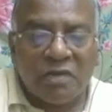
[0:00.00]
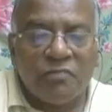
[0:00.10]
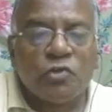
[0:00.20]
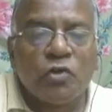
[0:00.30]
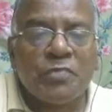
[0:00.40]

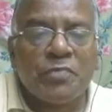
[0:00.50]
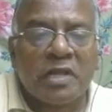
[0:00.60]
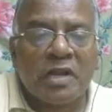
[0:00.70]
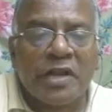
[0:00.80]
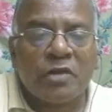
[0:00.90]
Which would be
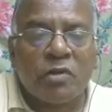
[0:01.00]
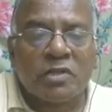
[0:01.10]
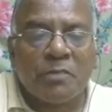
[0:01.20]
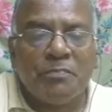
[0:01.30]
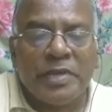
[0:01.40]
the right one?
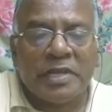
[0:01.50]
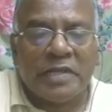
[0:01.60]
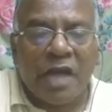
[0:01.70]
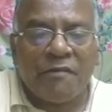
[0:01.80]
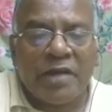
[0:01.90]
The B,
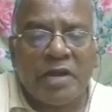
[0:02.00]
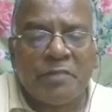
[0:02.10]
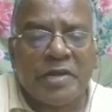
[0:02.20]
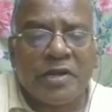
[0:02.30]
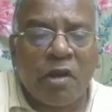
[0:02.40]
the
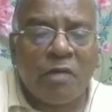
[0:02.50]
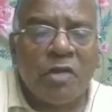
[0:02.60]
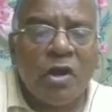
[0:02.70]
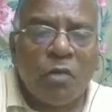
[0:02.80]
availability of